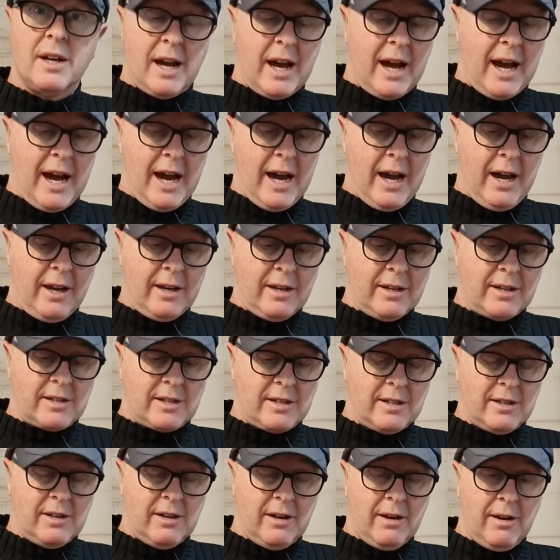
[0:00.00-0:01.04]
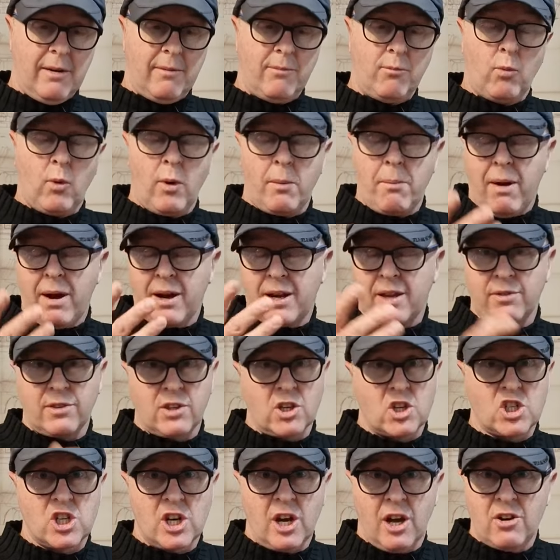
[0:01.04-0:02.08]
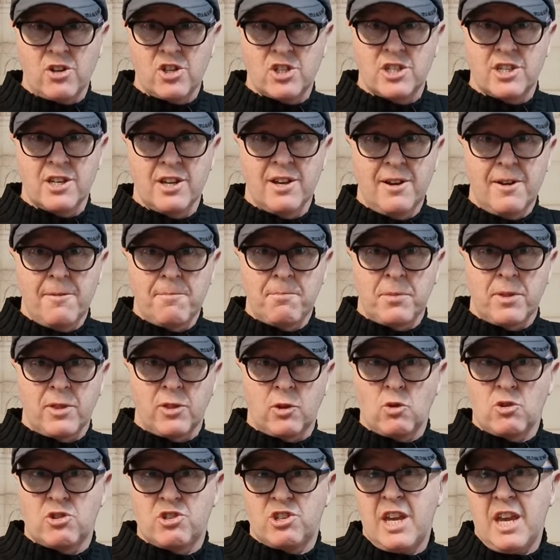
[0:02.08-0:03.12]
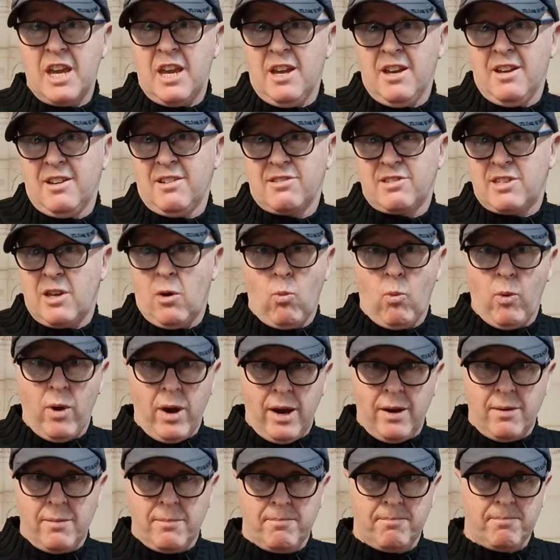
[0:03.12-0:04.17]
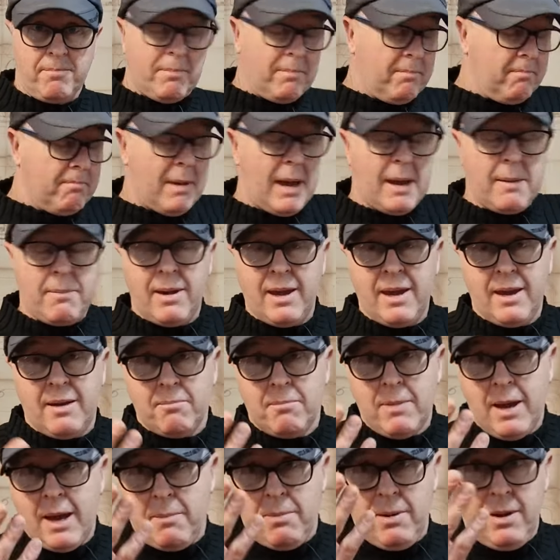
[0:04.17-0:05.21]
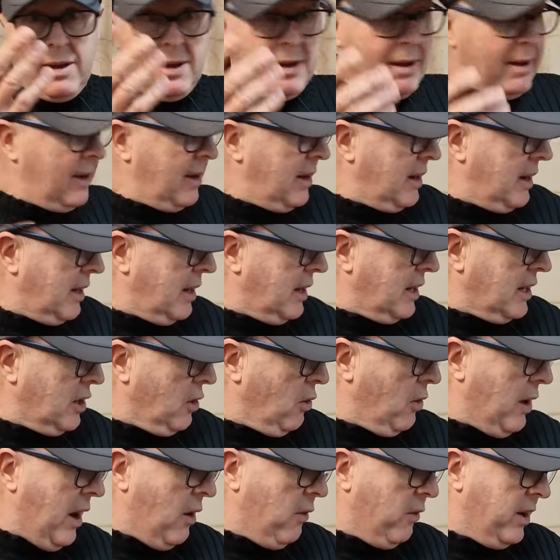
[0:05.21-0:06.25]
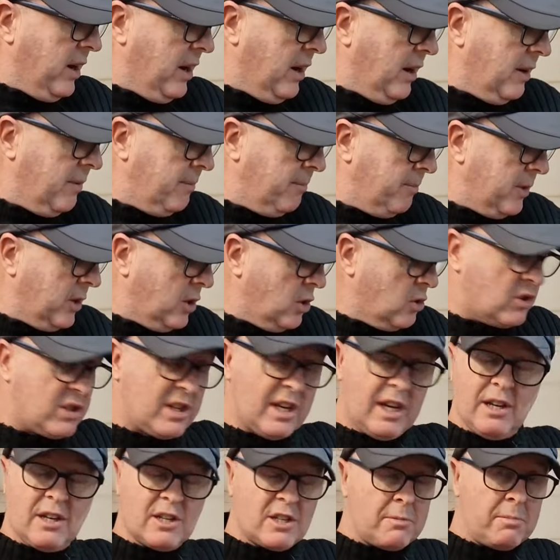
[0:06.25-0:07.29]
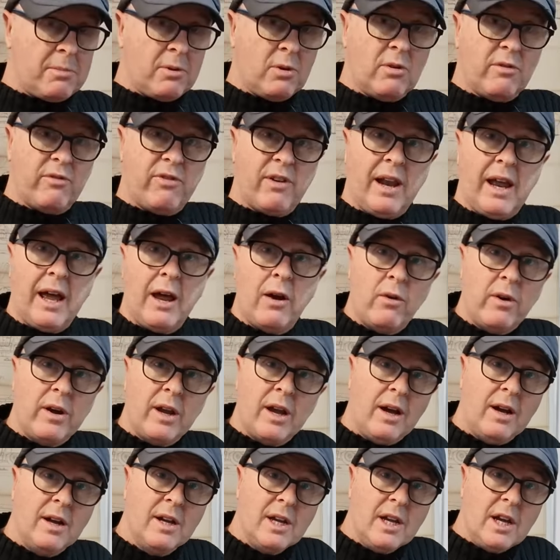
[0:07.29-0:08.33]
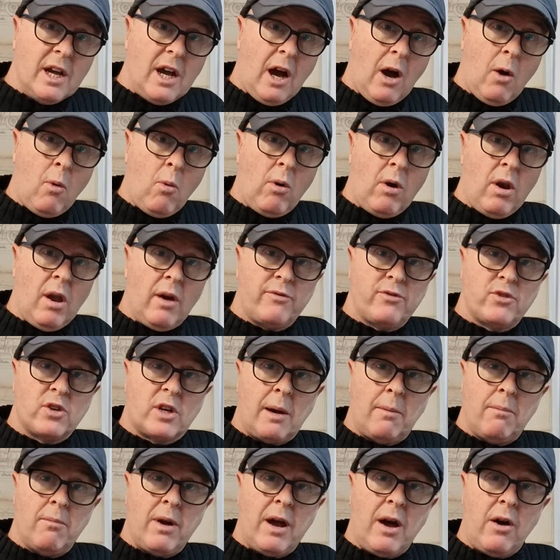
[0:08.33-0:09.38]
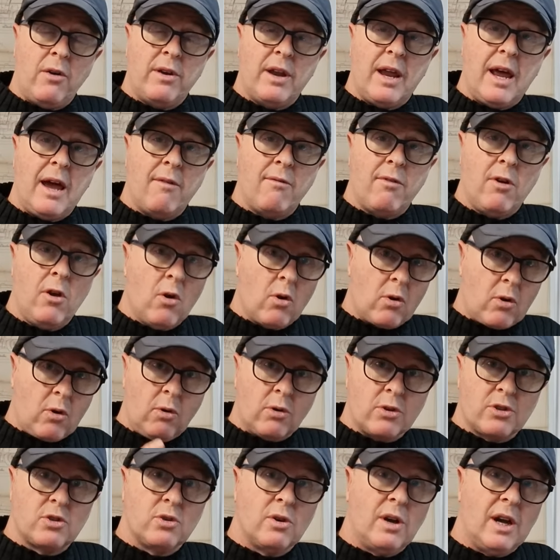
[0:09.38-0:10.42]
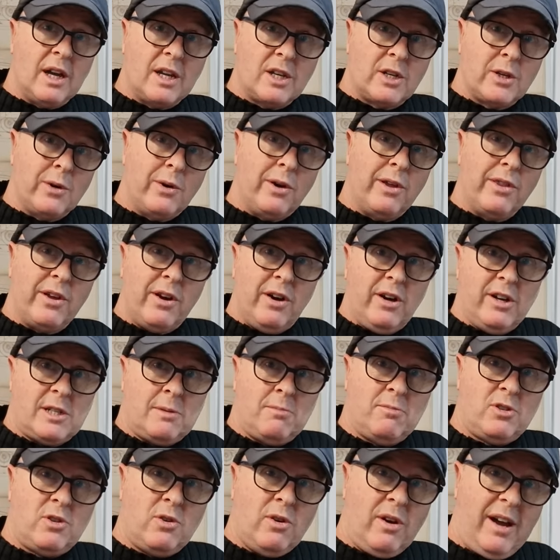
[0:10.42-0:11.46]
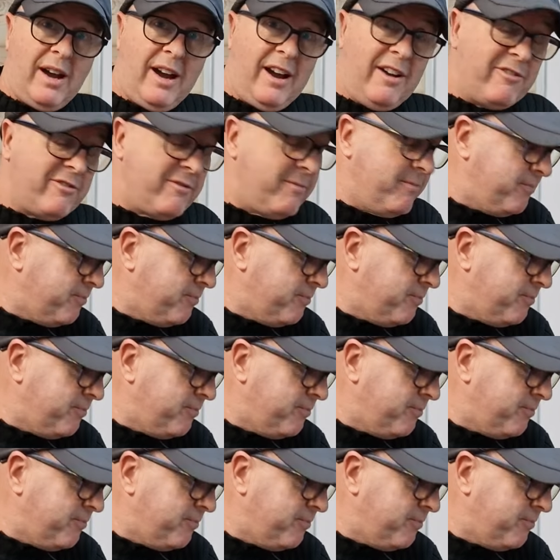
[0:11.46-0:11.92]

And we might get the chance to see somewhere, maybe your area, you said is a beautiful area. I would love to come round and have a look also at your other items you have.